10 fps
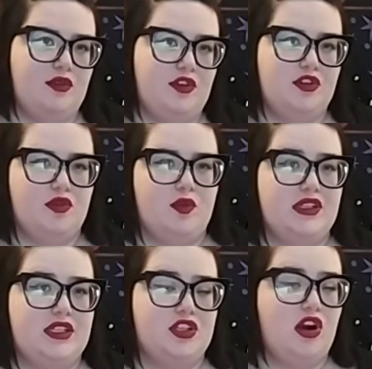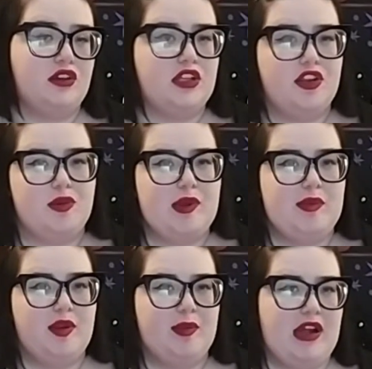You don't want to talk to other
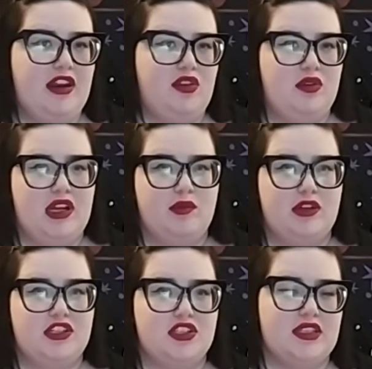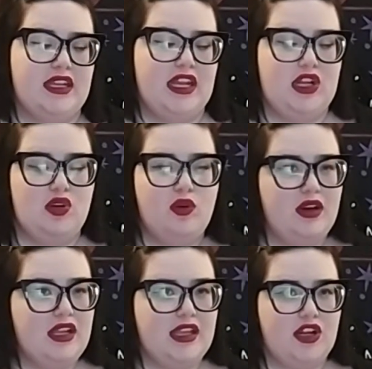people about it. You kind of want to just like ignore
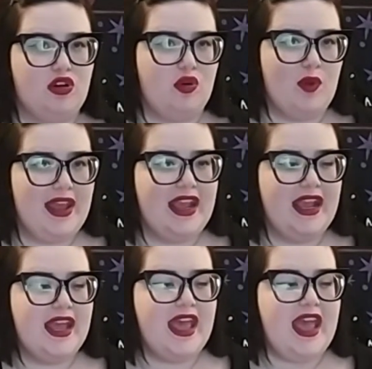it and let it go away.